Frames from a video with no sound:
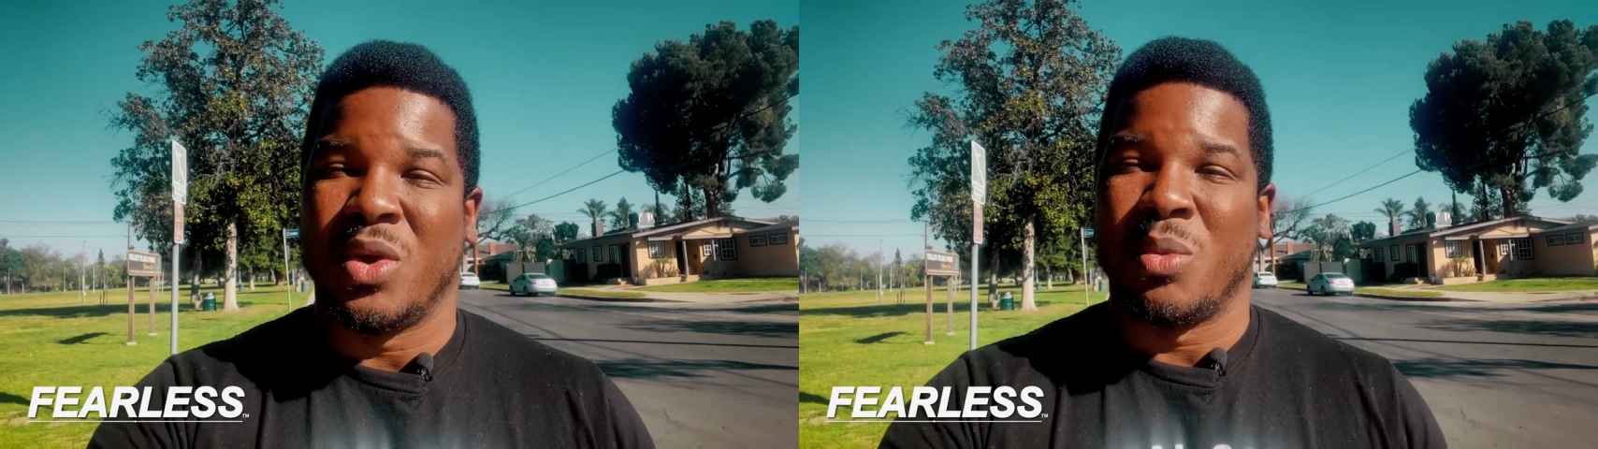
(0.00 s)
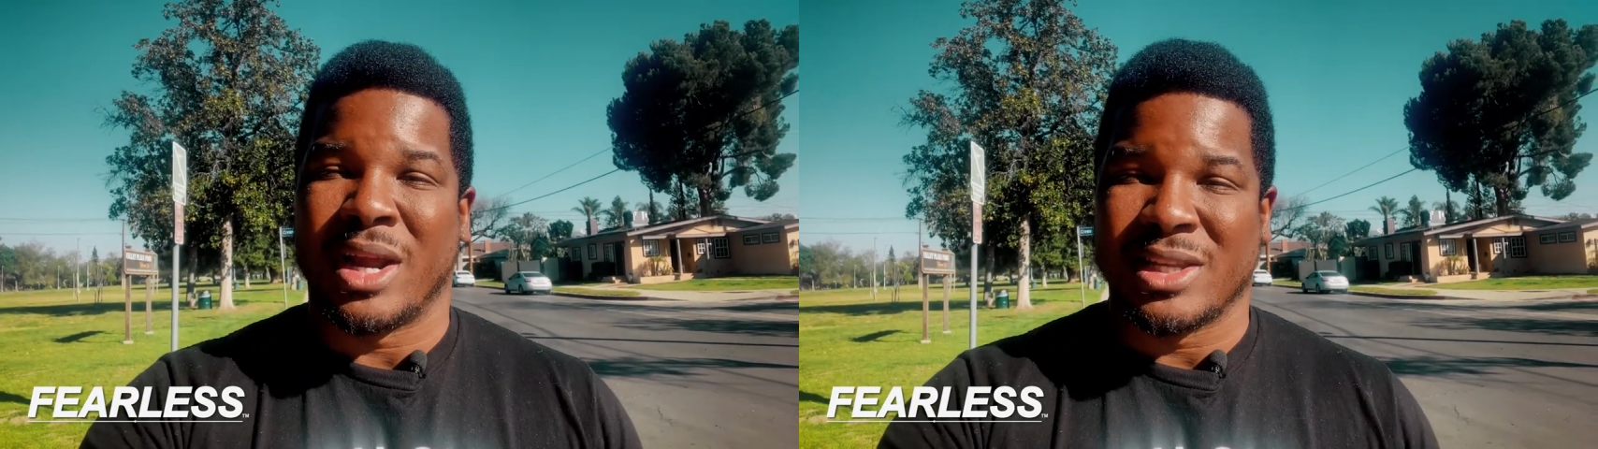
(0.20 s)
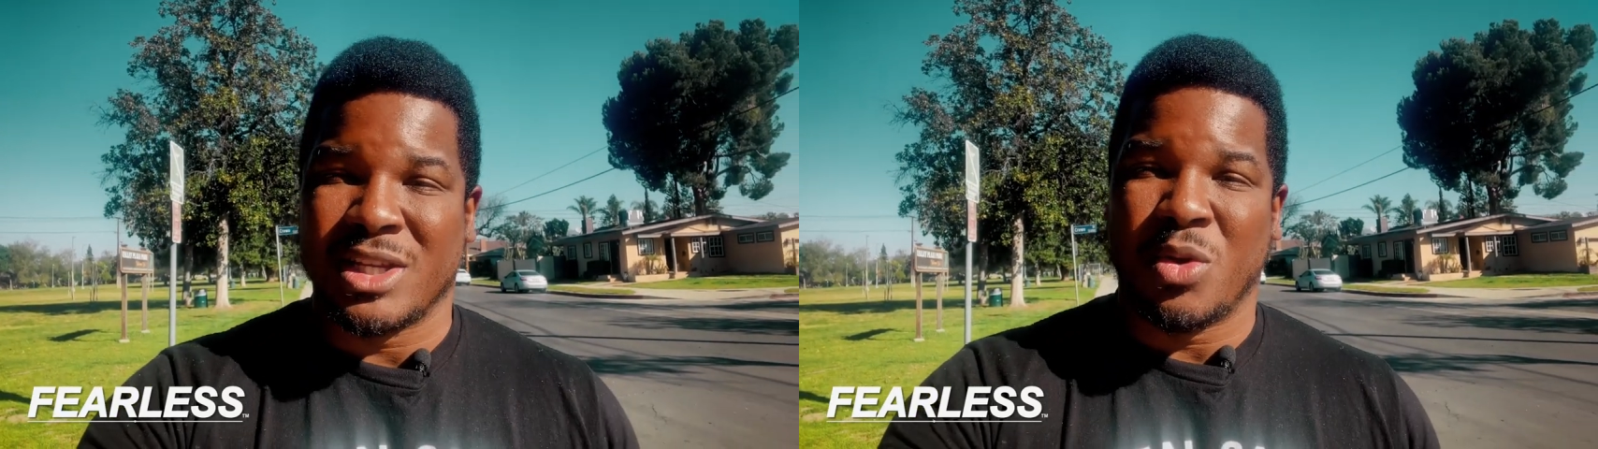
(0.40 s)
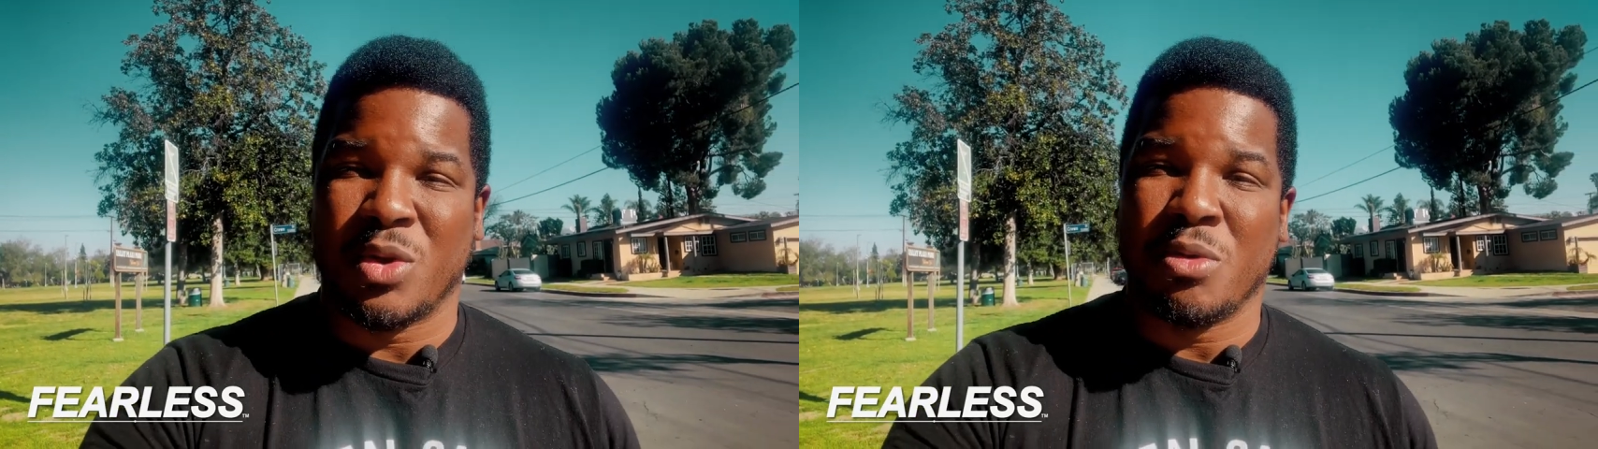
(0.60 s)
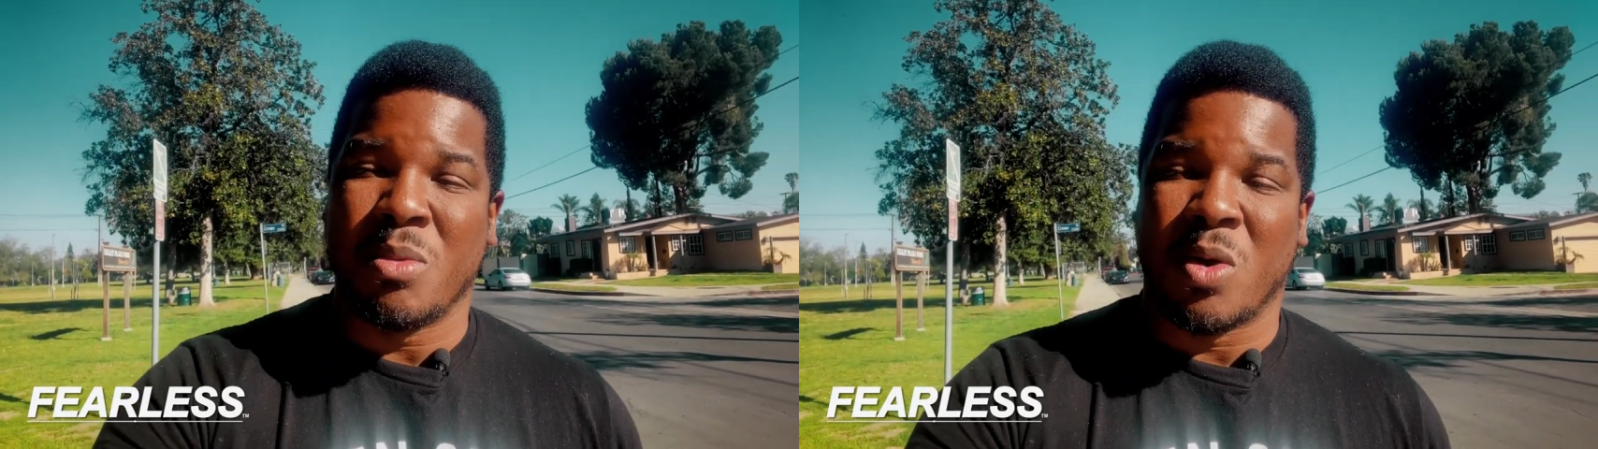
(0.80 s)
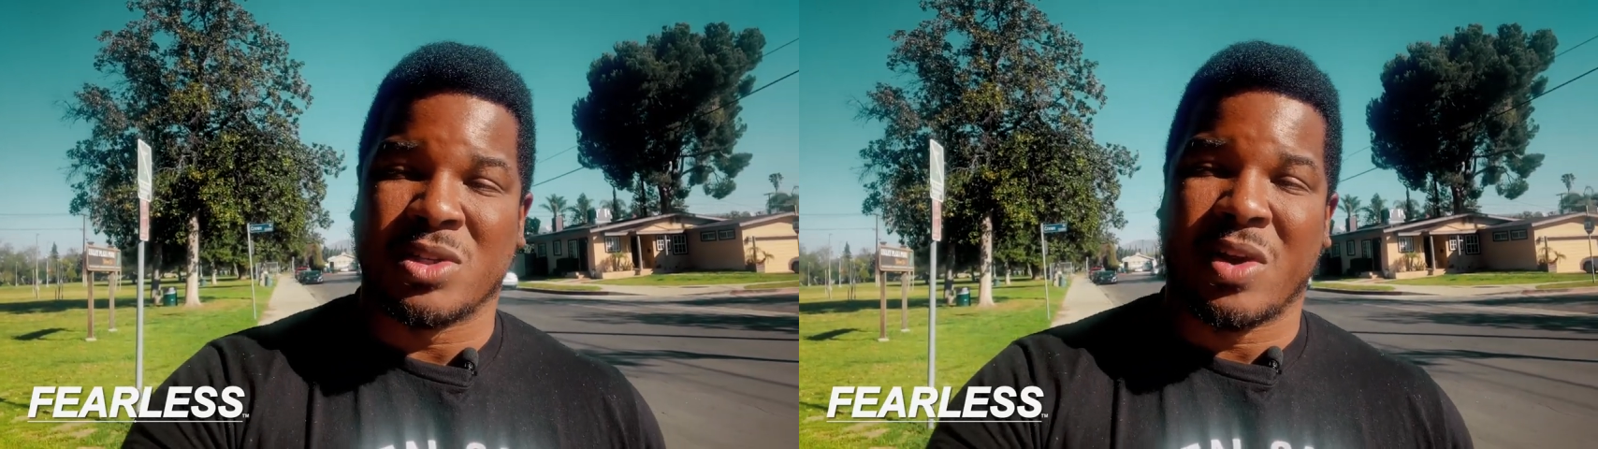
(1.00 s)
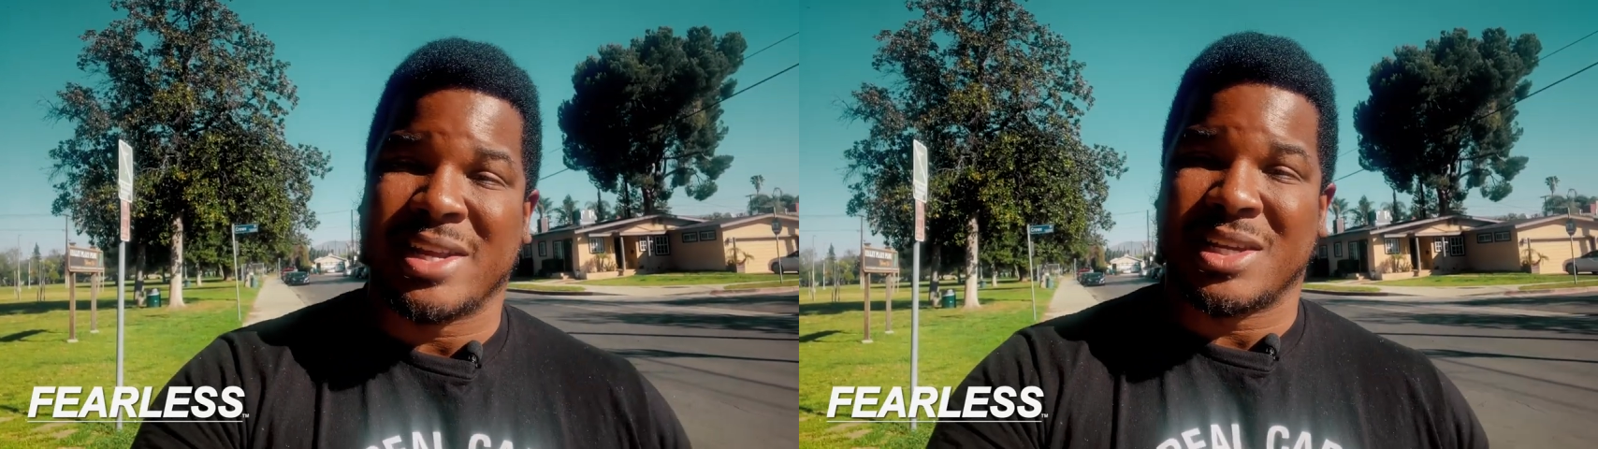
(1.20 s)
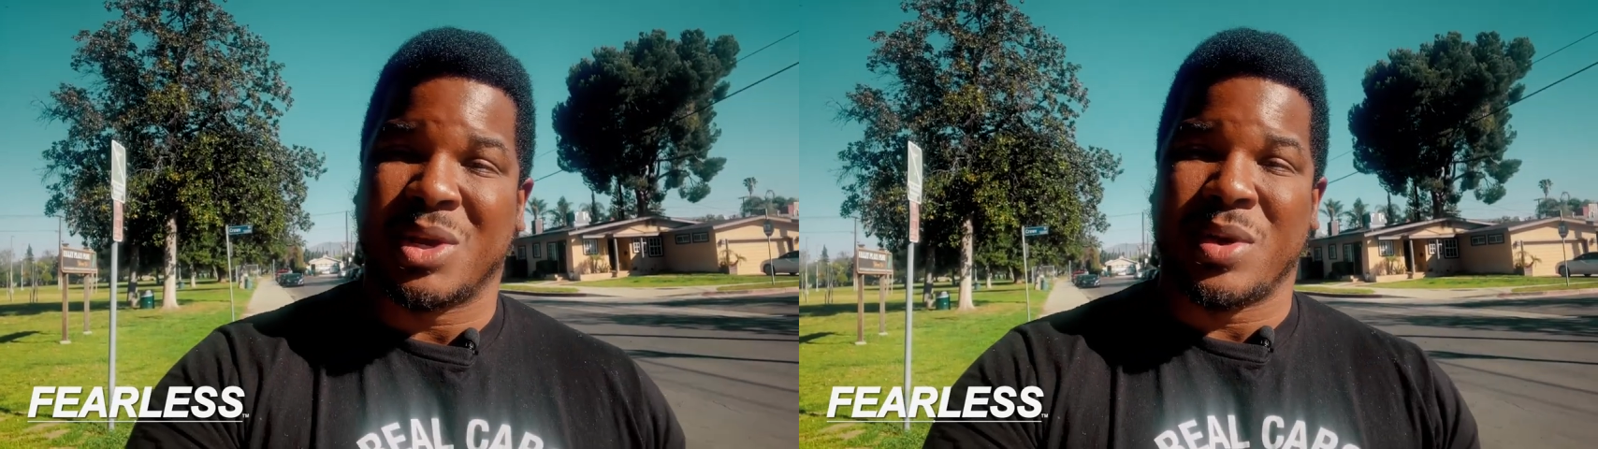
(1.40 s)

and want to get to know you more and start asking